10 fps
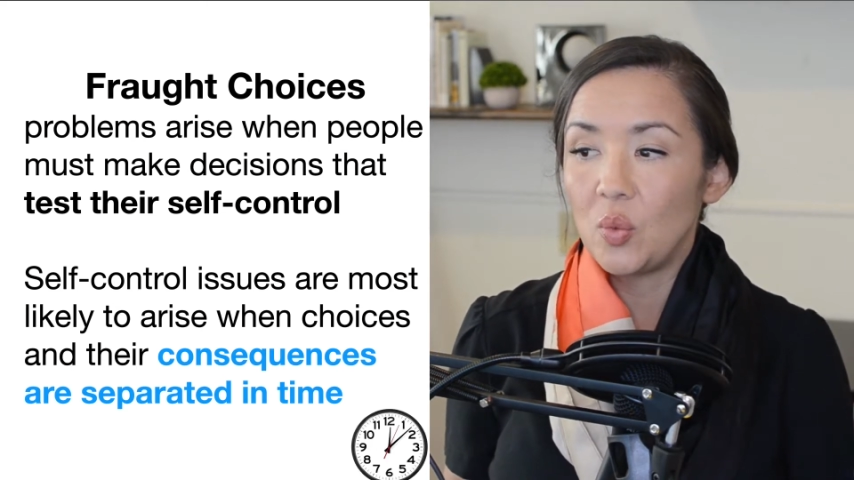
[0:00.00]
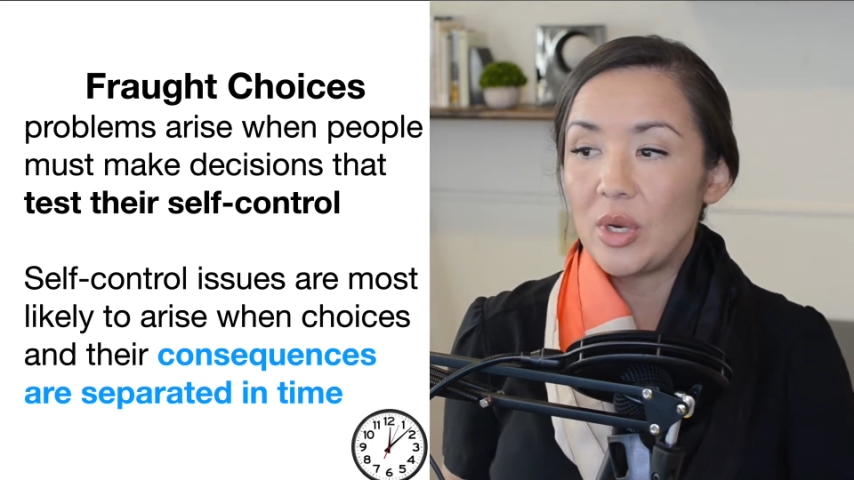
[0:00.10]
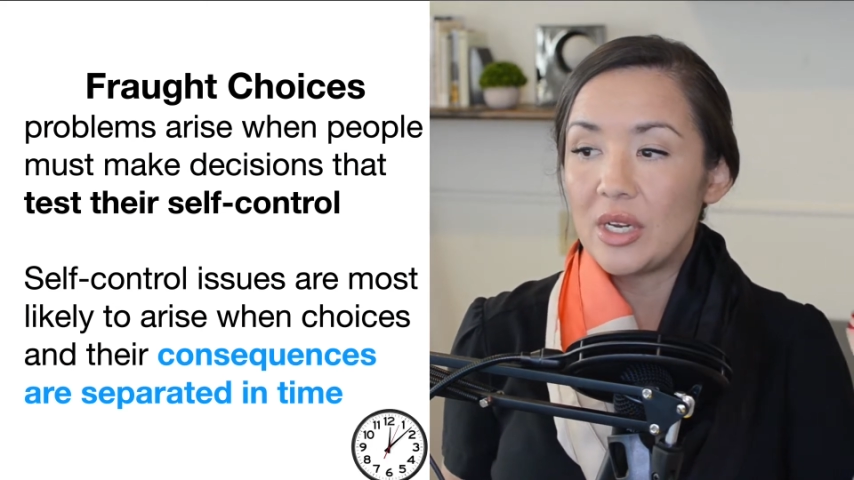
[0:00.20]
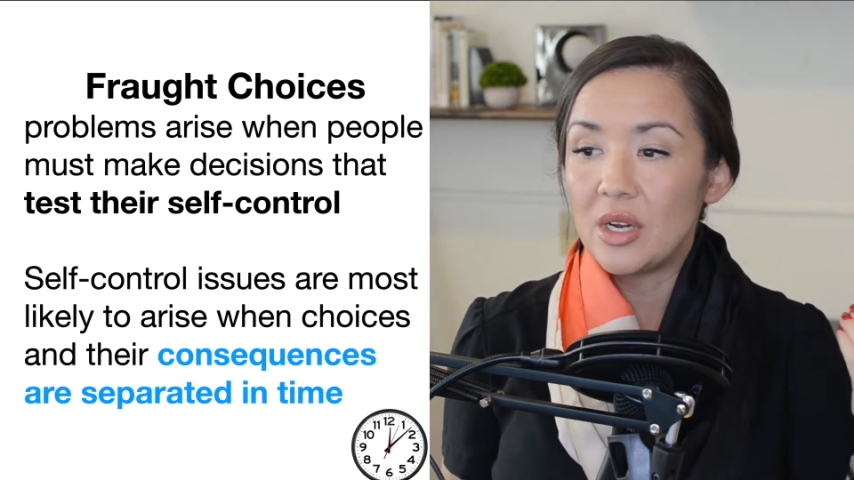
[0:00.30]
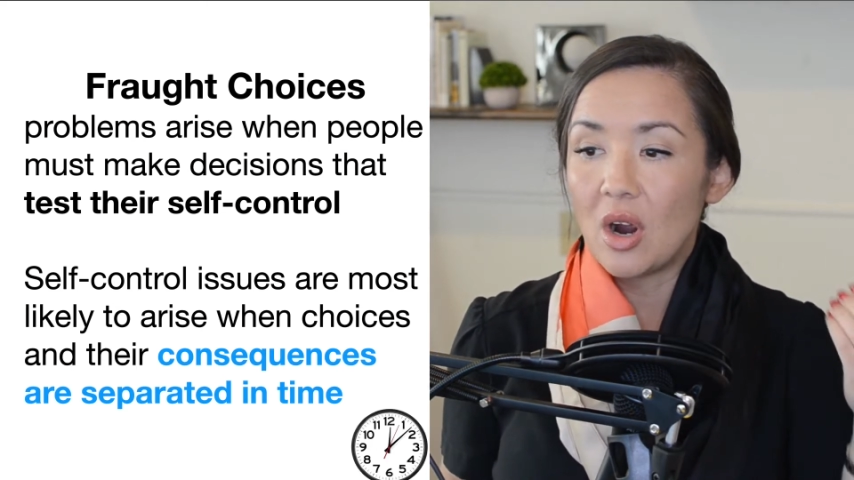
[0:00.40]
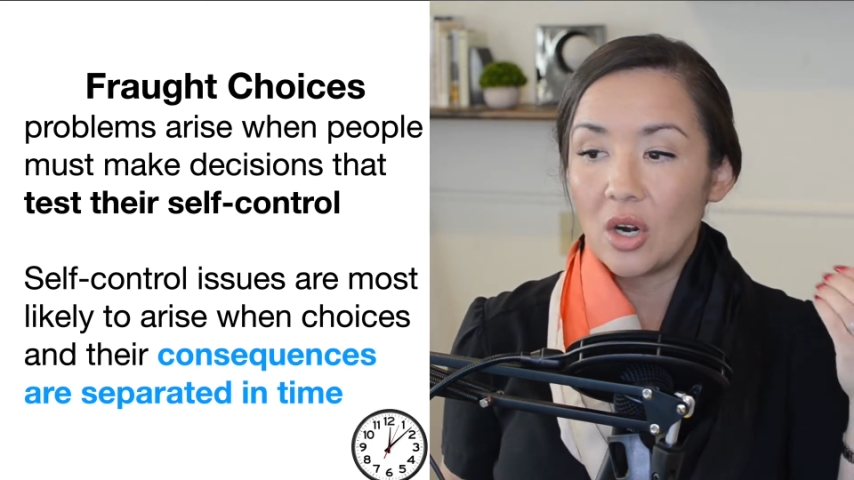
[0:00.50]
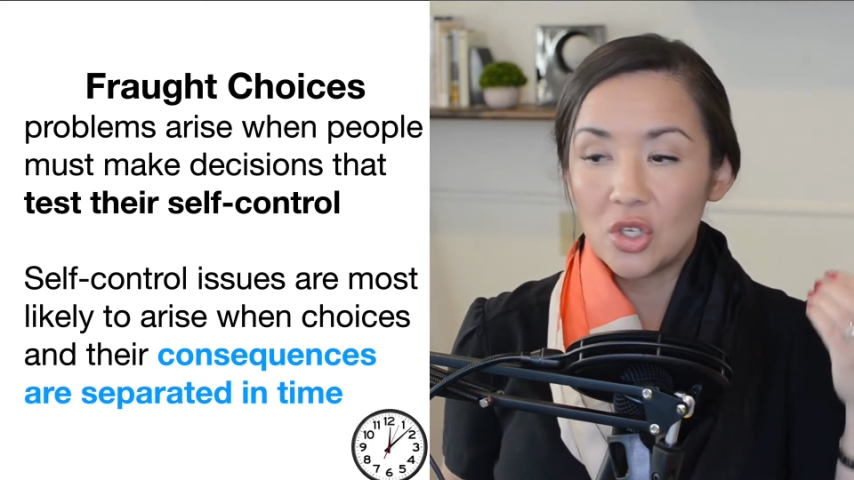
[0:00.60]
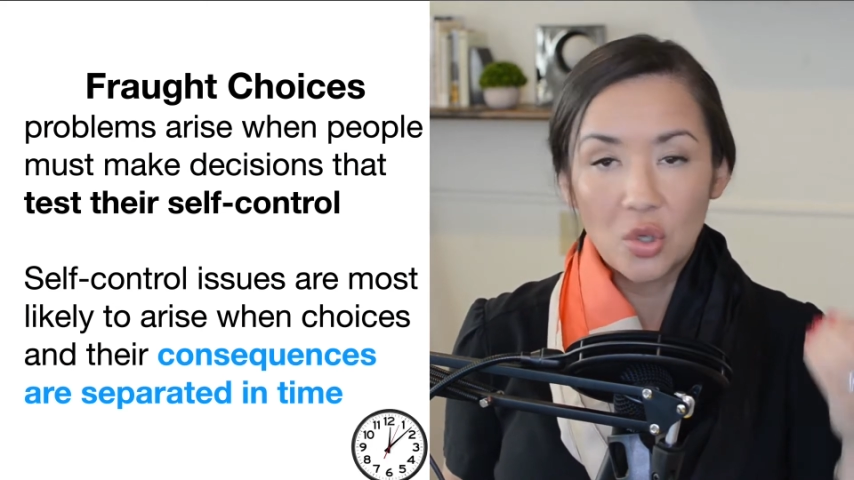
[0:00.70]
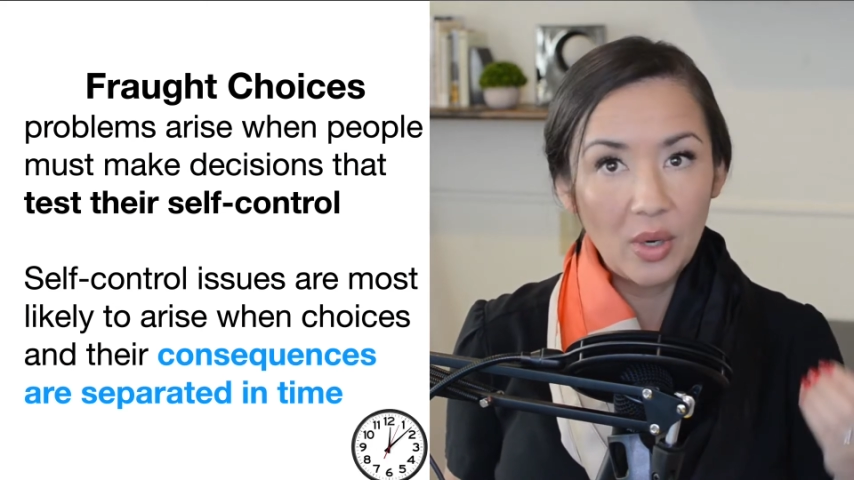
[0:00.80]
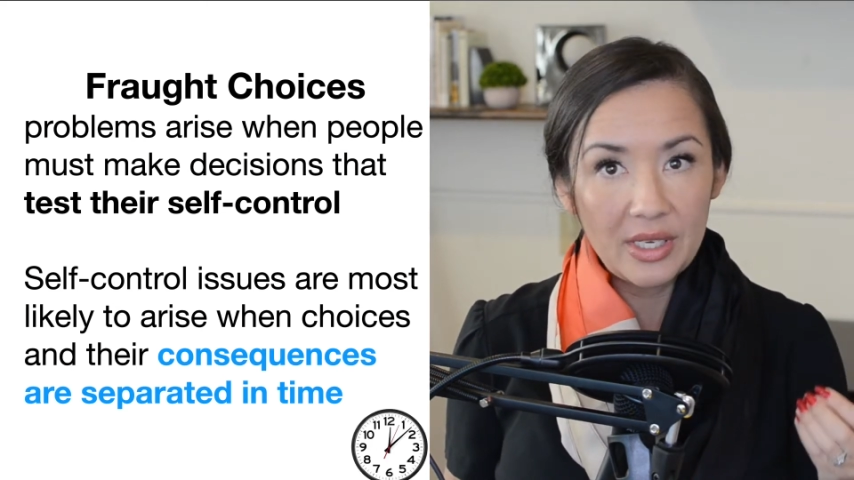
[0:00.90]
when our
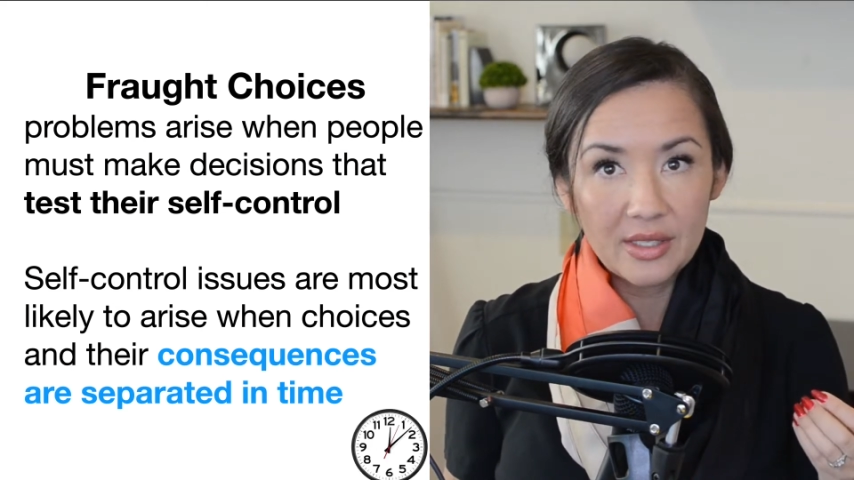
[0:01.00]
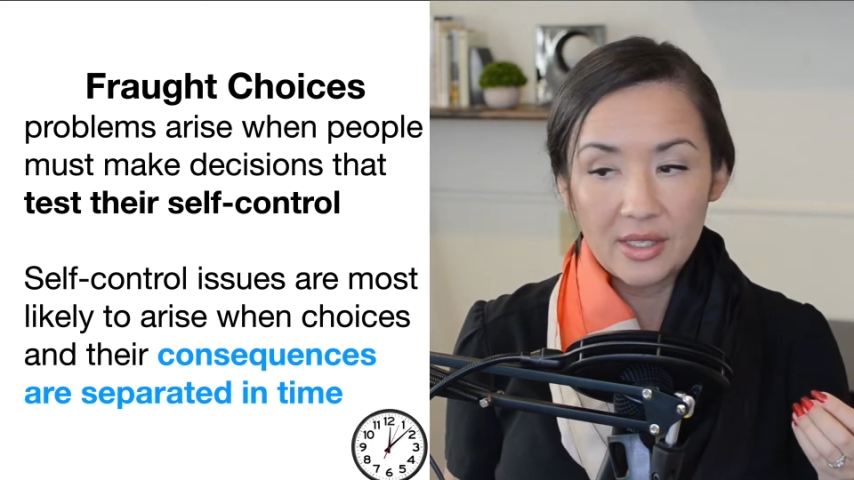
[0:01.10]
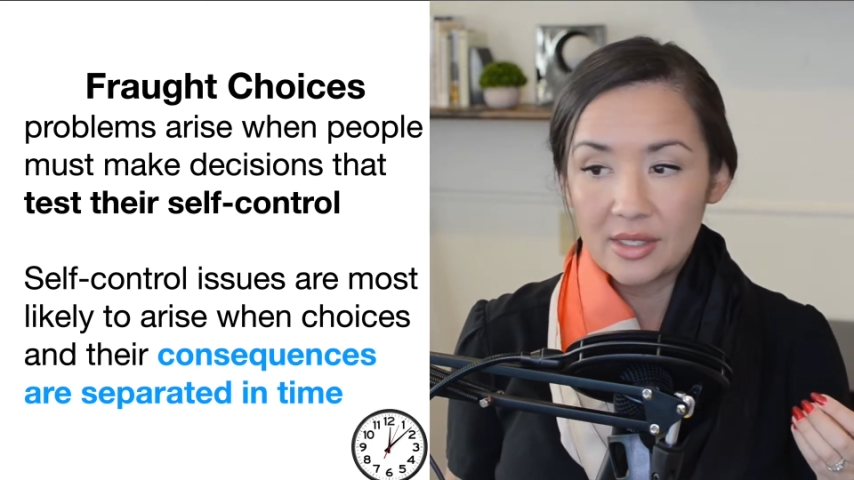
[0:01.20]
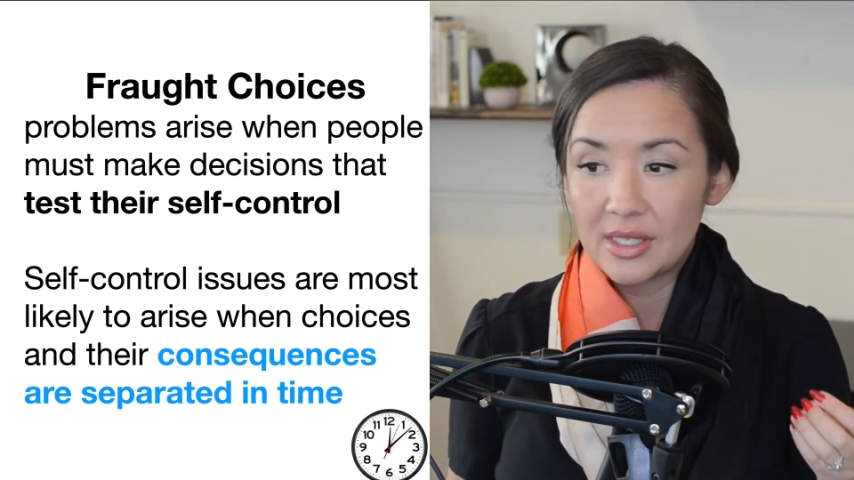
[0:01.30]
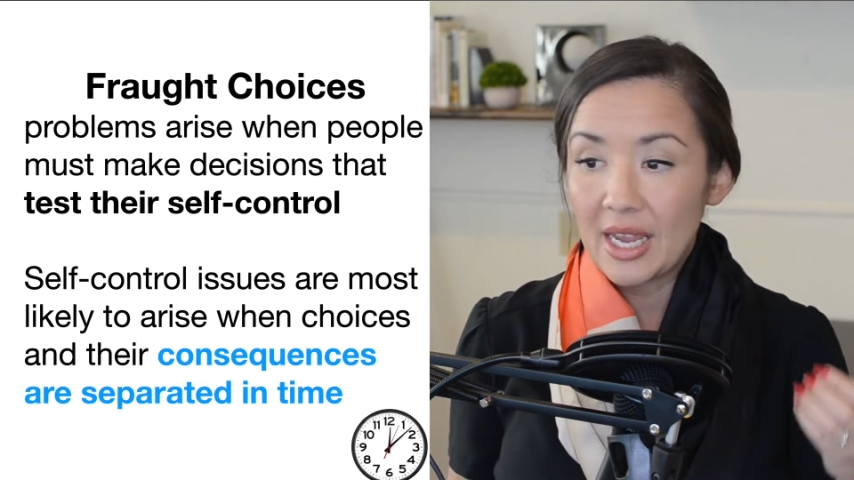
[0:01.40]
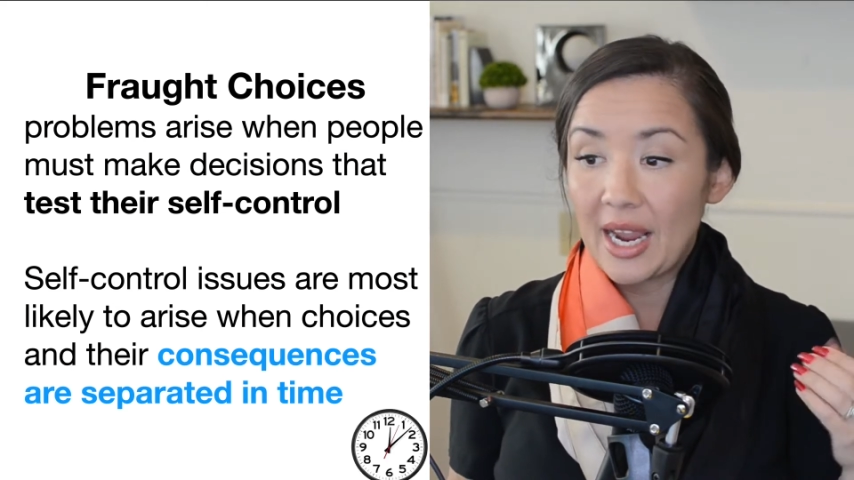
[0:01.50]
choices